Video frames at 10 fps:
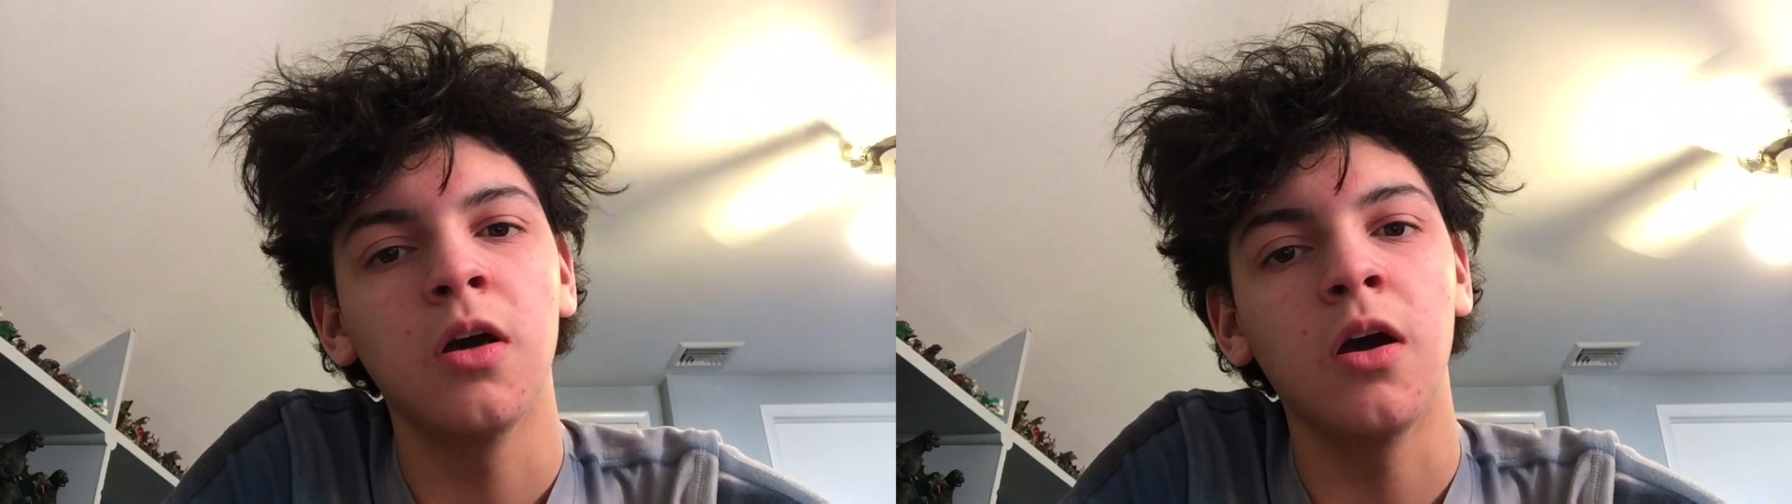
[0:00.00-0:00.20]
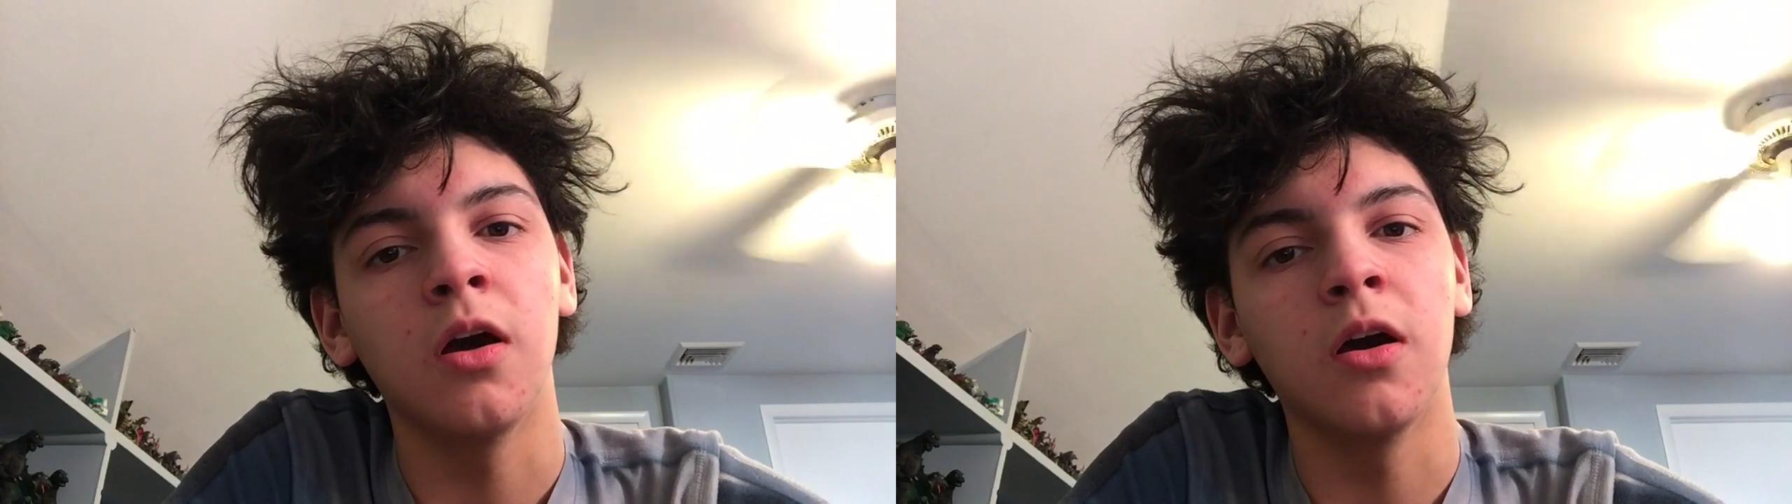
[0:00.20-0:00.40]

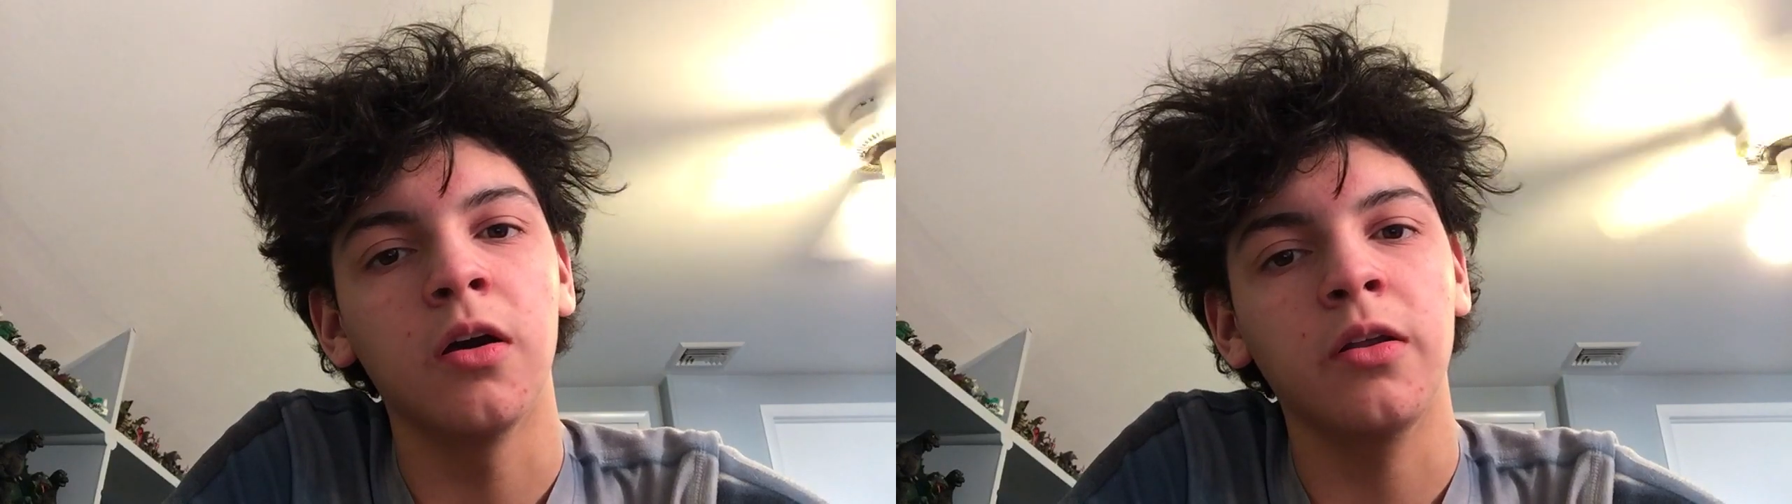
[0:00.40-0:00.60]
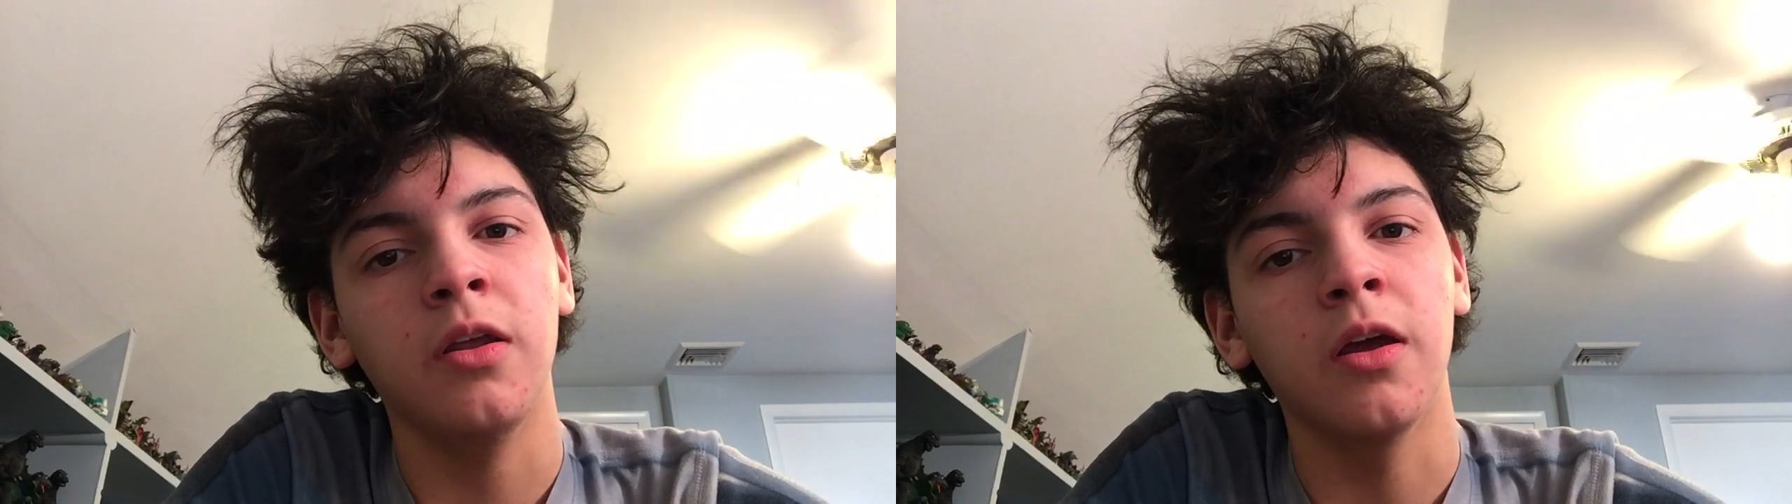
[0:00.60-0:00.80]

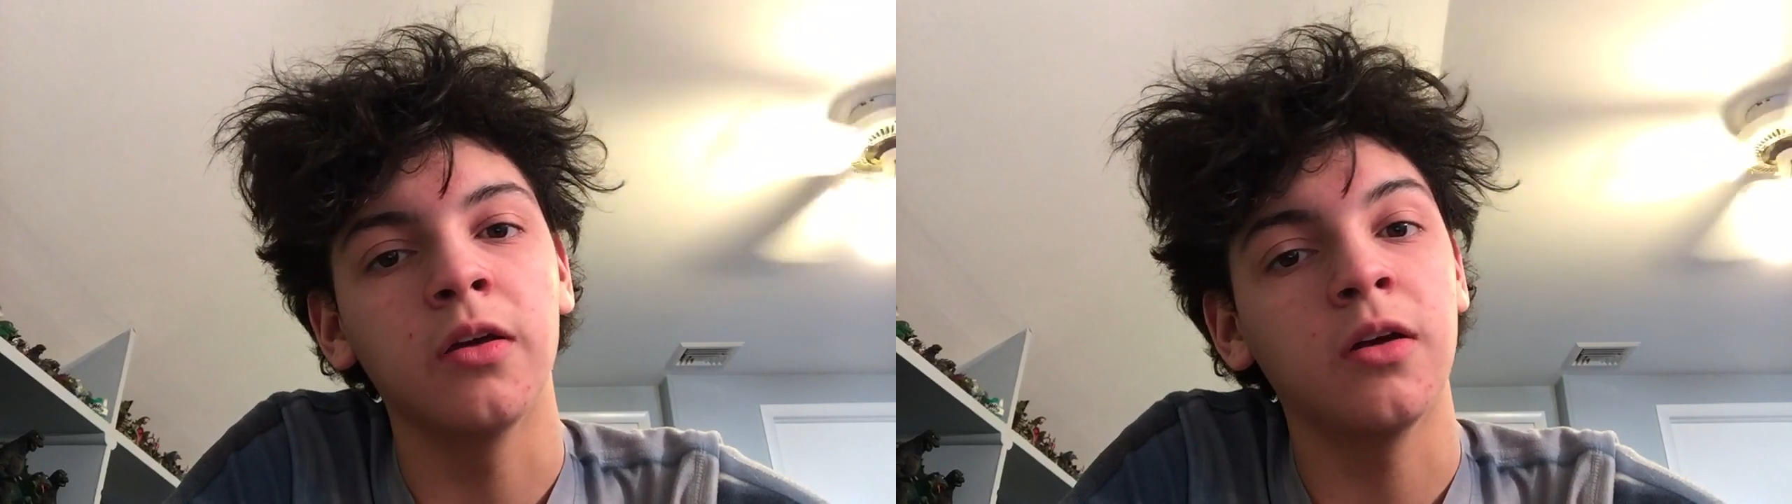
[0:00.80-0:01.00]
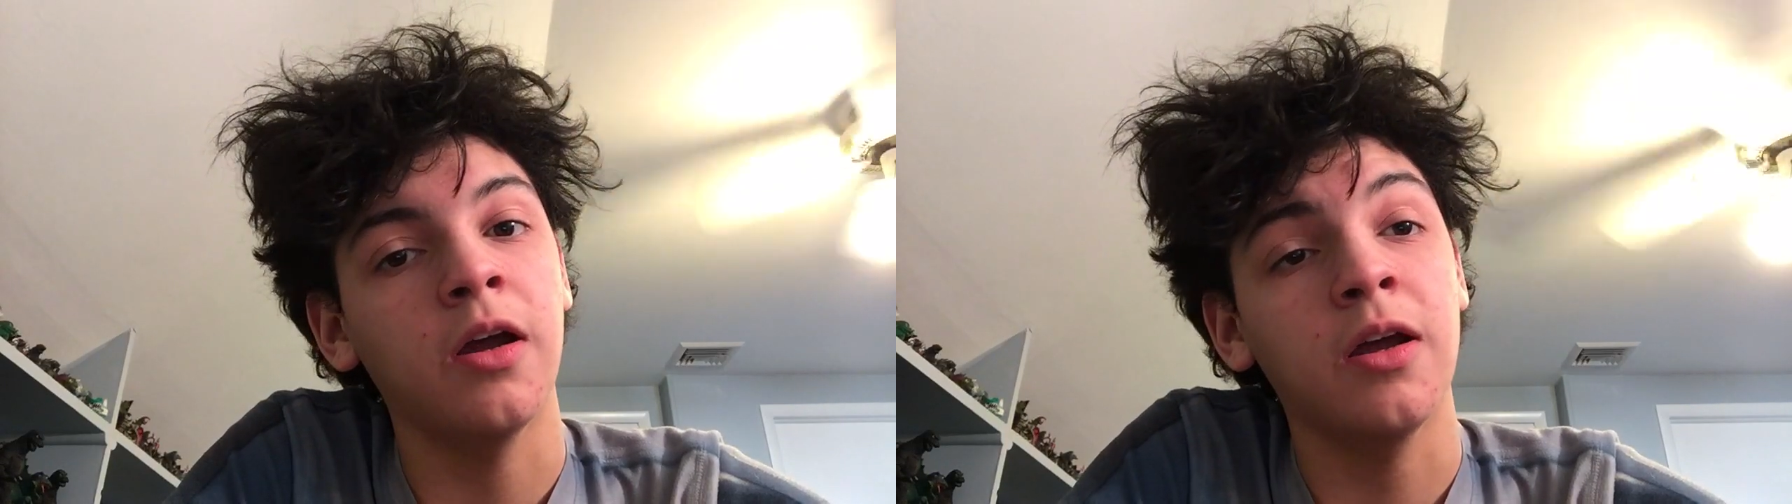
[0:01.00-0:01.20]
Uh,
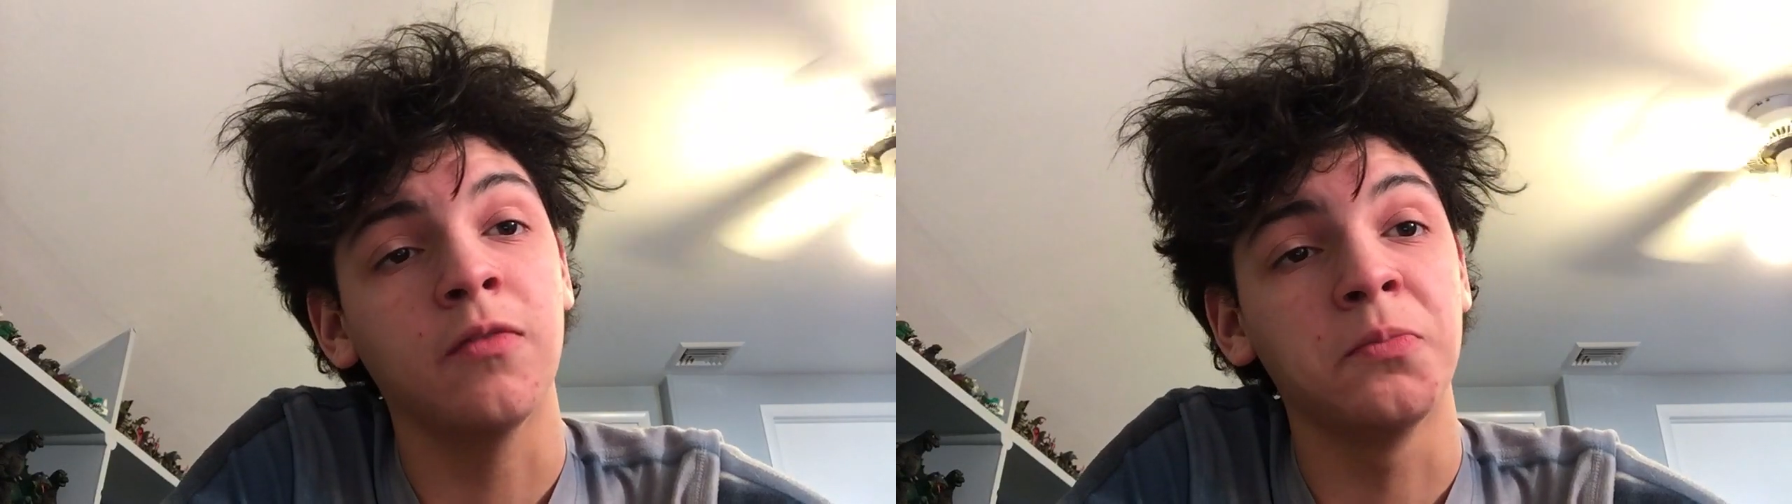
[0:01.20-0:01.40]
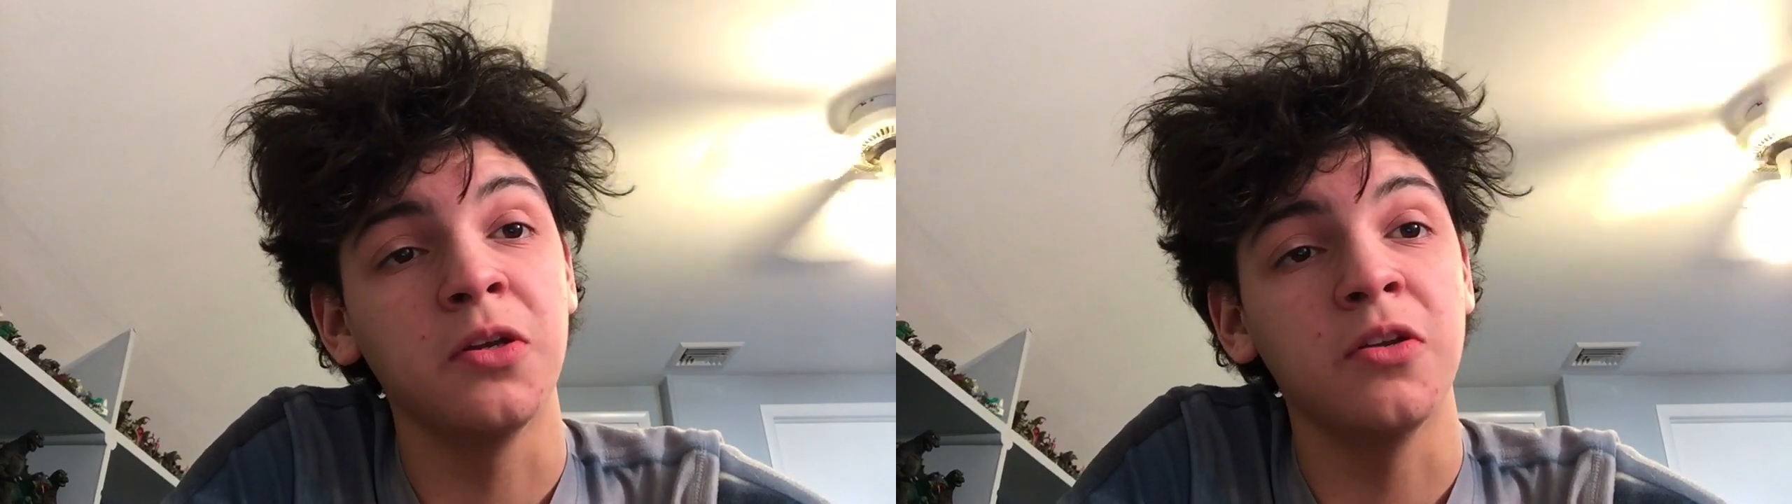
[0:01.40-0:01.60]
yeah, I have
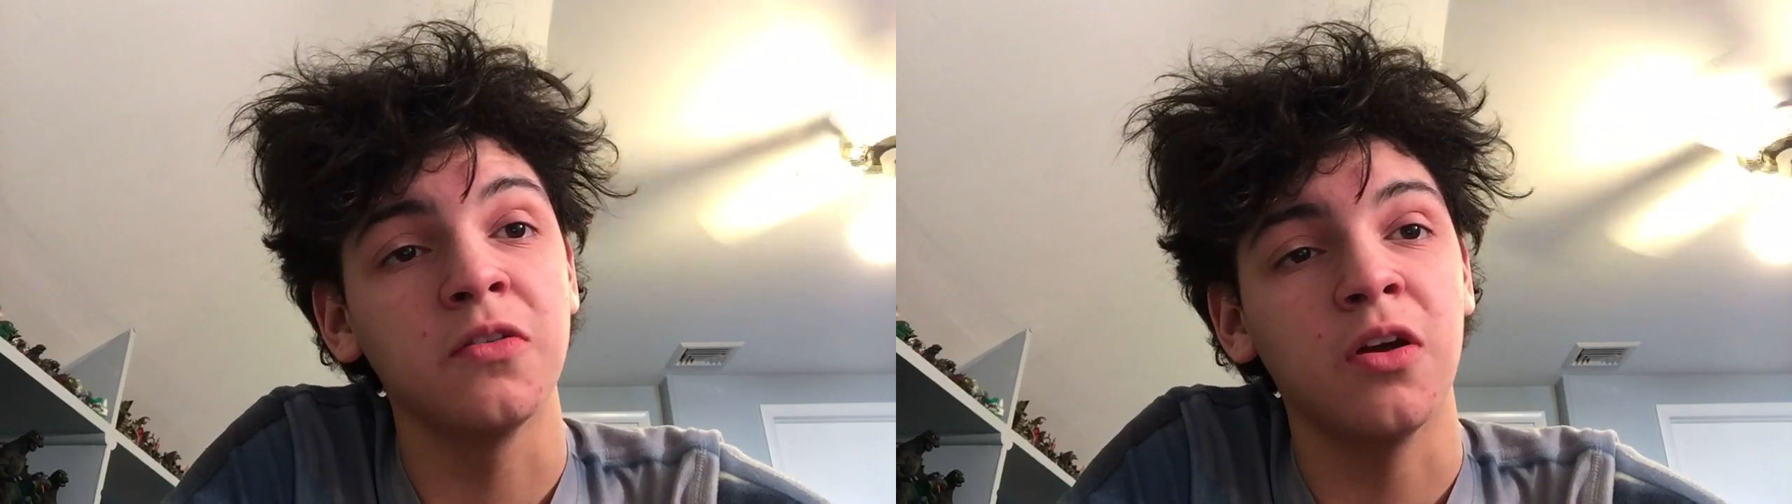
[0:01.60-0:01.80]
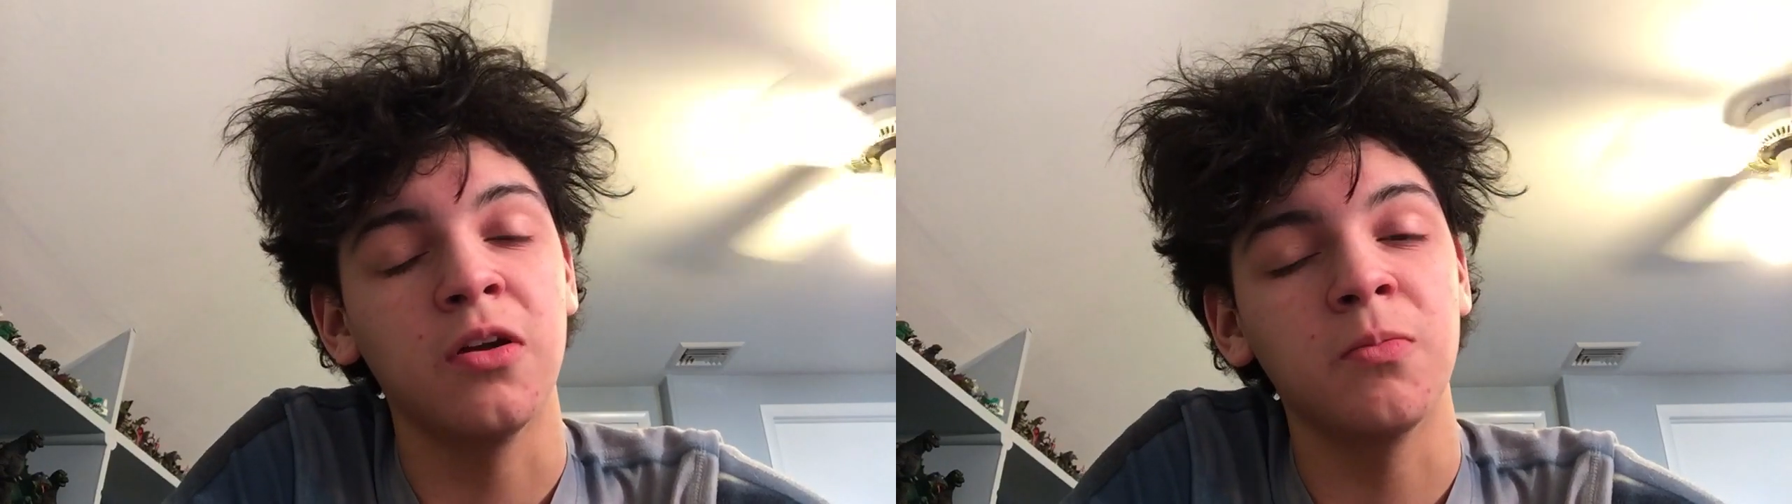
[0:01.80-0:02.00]

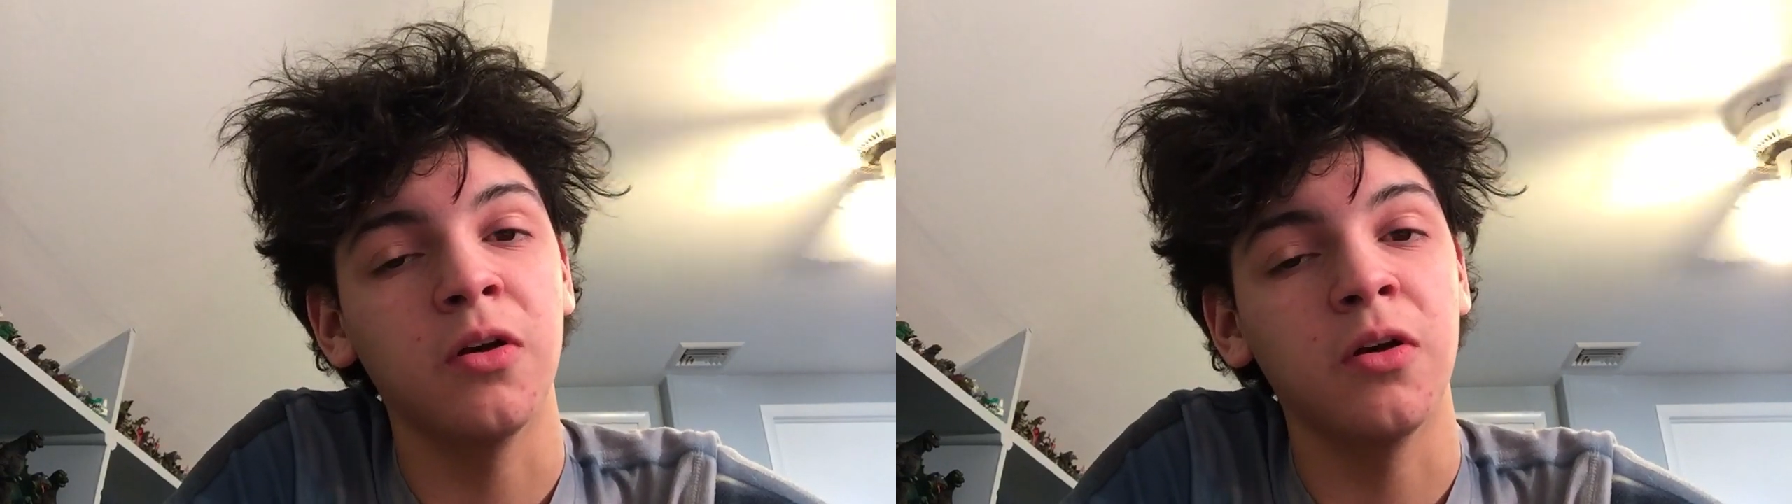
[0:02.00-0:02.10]
opinions on it,